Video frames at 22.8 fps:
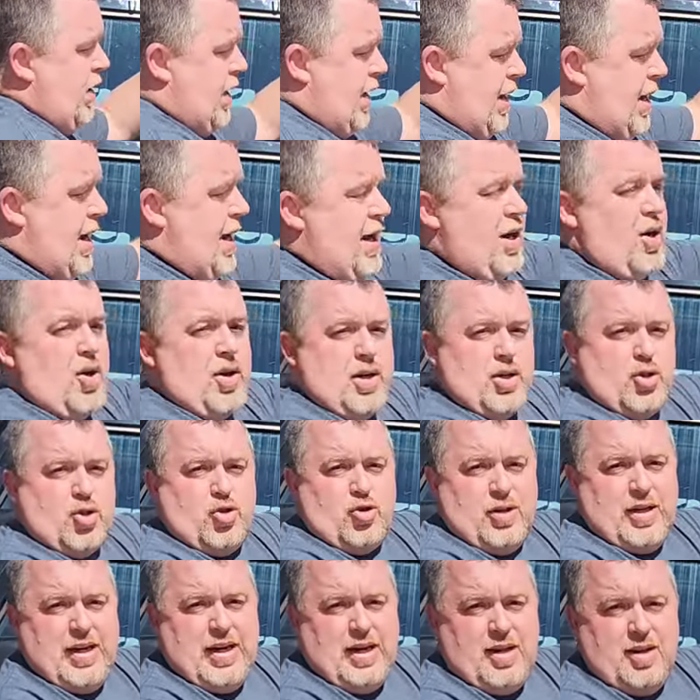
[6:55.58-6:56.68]
can hang it on a
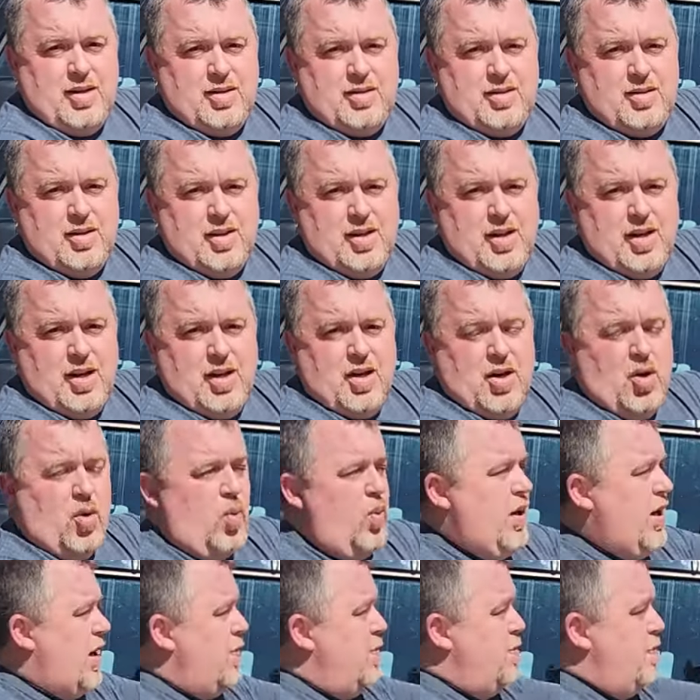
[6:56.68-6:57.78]
tree. We
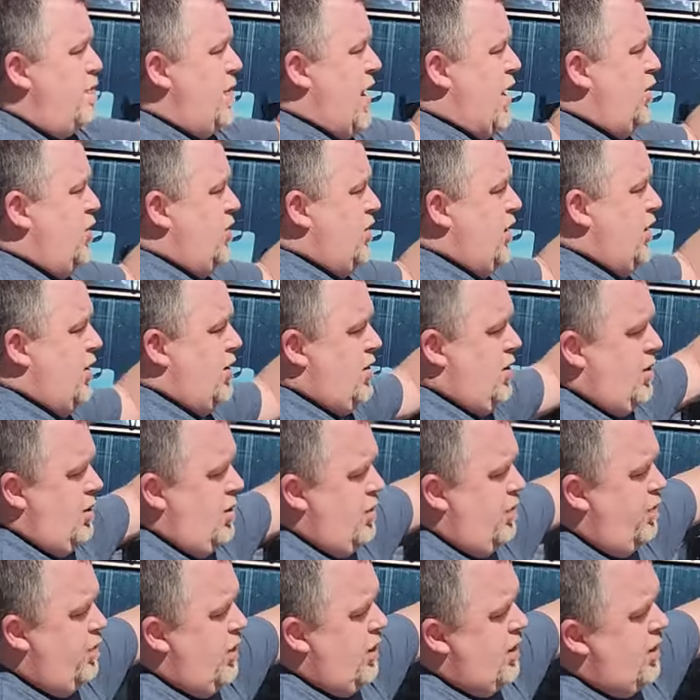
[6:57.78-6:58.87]
can mount it,
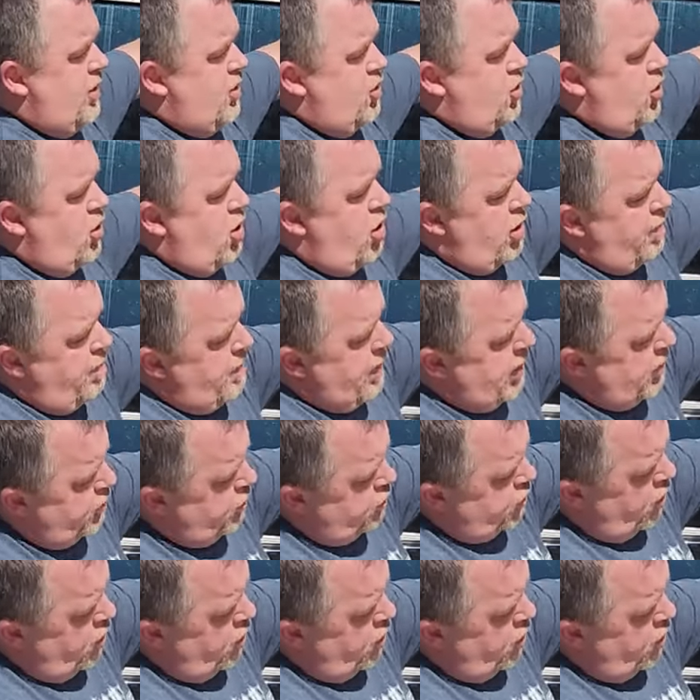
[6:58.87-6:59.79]
because there are mounts